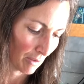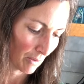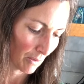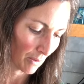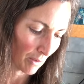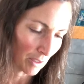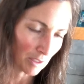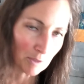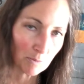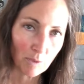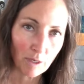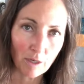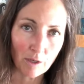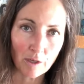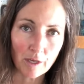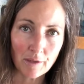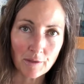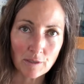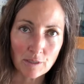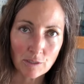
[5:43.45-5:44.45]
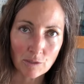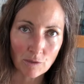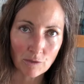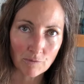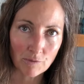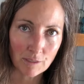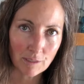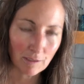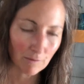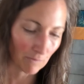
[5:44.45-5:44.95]
or sprinkled on the
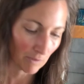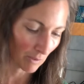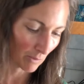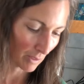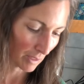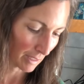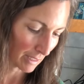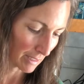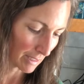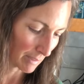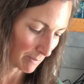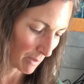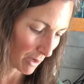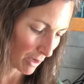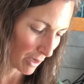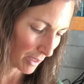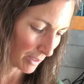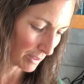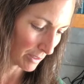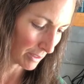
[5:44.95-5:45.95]
surface if they're really small.